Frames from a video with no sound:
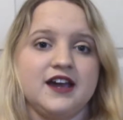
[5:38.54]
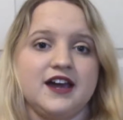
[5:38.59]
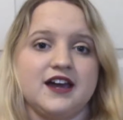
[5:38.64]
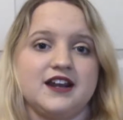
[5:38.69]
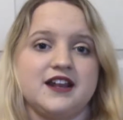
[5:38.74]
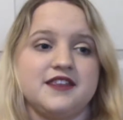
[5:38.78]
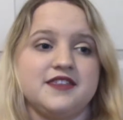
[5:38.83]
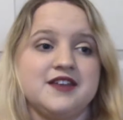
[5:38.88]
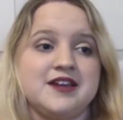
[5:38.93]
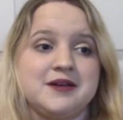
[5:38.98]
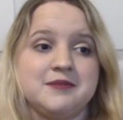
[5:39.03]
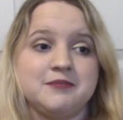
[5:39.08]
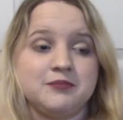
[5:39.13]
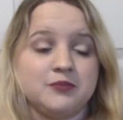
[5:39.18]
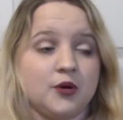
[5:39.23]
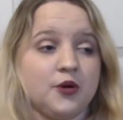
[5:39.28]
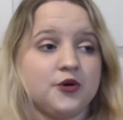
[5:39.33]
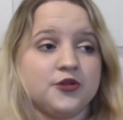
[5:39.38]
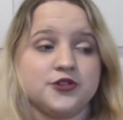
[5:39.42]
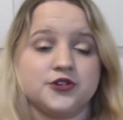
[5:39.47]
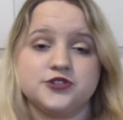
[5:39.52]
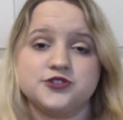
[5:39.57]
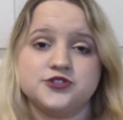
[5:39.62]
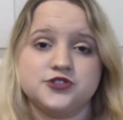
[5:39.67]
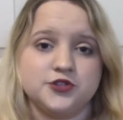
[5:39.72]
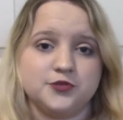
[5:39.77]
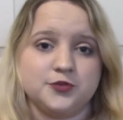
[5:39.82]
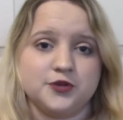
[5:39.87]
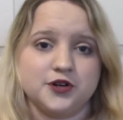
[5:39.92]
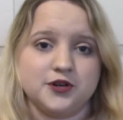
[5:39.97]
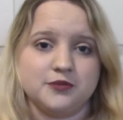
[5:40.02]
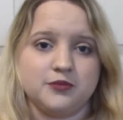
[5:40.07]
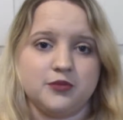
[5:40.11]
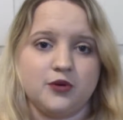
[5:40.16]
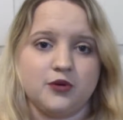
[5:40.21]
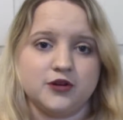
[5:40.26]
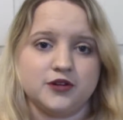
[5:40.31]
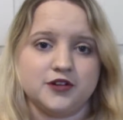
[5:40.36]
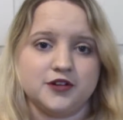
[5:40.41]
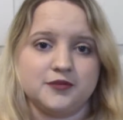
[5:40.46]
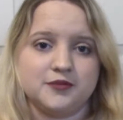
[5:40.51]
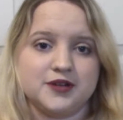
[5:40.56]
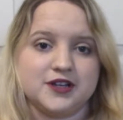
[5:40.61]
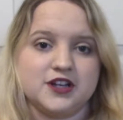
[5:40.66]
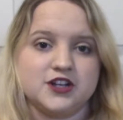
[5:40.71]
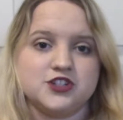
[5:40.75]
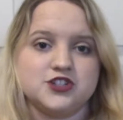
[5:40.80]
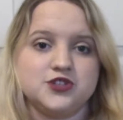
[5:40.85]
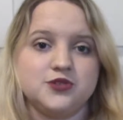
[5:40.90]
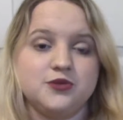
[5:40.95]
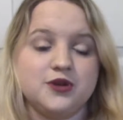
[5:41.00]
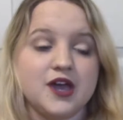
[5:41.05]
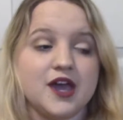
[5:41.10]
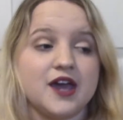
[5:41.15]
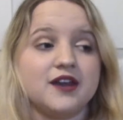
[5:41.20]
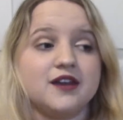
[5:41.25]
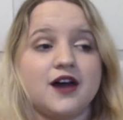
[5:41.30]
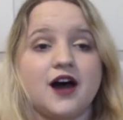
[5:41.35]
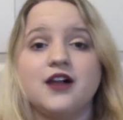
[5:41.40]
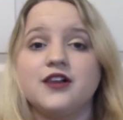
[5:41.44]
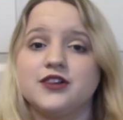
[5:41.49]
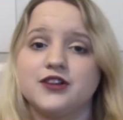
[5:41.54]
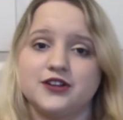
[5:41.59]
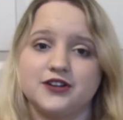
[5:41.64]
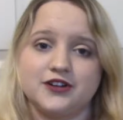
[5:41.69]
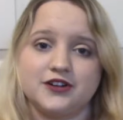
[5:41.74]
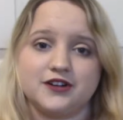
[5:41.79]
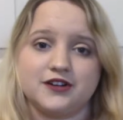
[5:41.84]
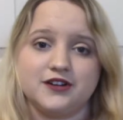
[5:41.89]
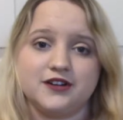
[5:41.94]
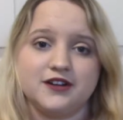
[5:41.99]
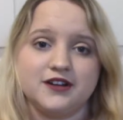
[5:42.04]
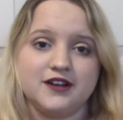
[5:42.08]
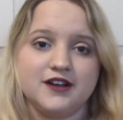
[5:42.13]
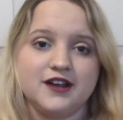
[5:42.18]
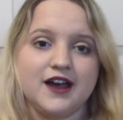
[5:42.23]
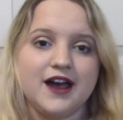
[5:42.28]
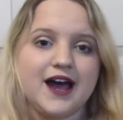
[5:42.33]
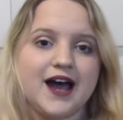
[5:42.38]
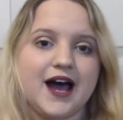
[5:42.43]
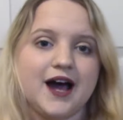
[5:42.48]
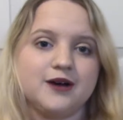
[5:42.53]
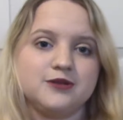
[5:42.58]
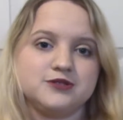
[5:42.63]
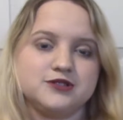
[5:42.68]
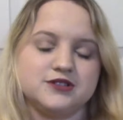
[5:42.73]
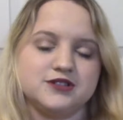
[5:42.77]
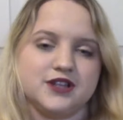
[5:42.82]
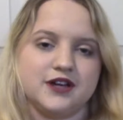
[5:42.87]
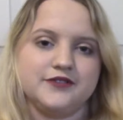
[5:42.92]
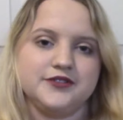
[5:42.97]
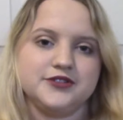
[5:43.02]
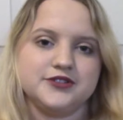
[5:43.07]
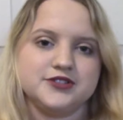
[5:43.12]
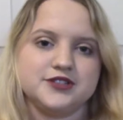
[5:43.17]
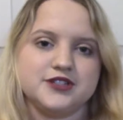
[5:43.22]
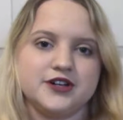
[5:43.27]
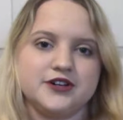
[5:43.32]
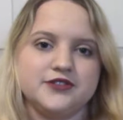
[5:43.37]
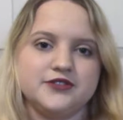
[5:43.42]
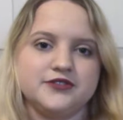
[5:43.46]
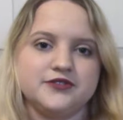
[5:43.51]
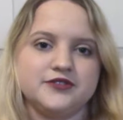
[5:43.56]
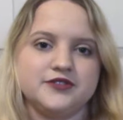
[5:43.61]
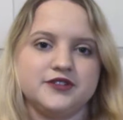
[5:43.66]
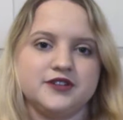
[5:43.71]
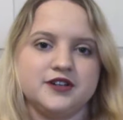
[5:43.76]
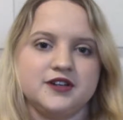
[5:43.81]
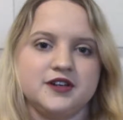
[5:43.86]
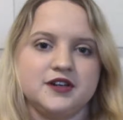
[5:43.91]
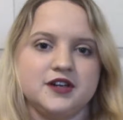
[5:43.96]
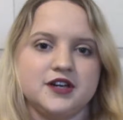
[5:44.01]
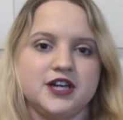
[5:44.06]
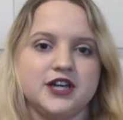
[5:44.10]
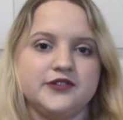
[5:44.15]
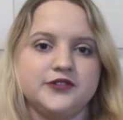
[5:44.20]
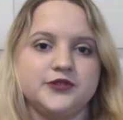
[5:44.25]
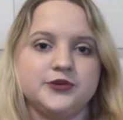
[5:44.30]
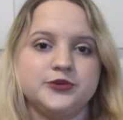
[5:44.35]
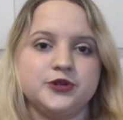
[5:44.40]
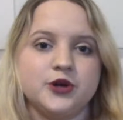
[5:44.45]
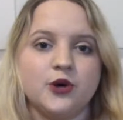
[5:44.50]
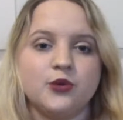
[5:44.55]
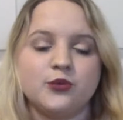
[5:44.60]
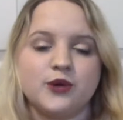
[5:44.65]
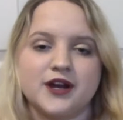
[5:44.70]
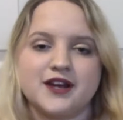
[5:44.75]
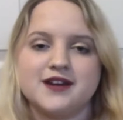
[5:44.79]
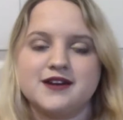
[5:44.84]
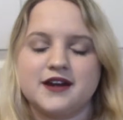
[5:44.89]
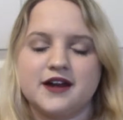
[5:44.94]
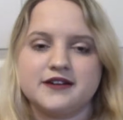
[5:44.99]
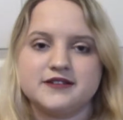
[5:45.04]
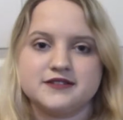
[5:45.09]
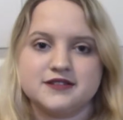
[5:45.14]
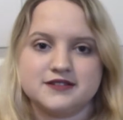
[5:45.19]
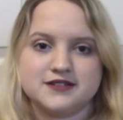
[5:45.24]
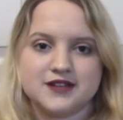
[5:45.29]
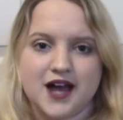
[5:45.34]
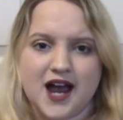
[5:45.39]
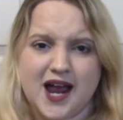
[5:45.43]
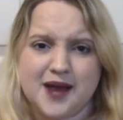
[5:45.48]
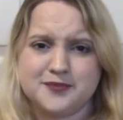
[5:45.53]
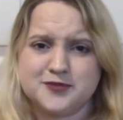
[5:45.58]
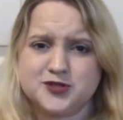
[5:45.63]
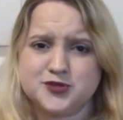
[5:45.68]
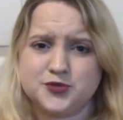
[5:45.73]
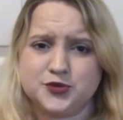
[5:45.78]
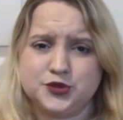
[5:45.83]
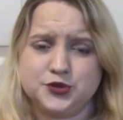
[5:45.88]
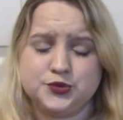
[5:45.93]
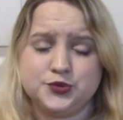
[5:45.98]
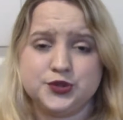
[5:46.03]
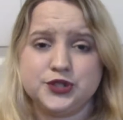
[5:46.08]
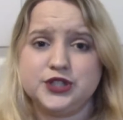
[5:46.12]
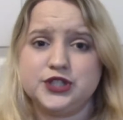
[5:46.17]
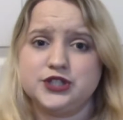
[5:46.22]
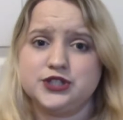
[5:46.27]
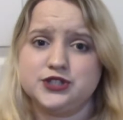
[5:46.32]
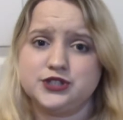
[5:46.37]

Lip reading: And I think both are super important because you cannot learn how to love yourself if you don't recognize the times when you really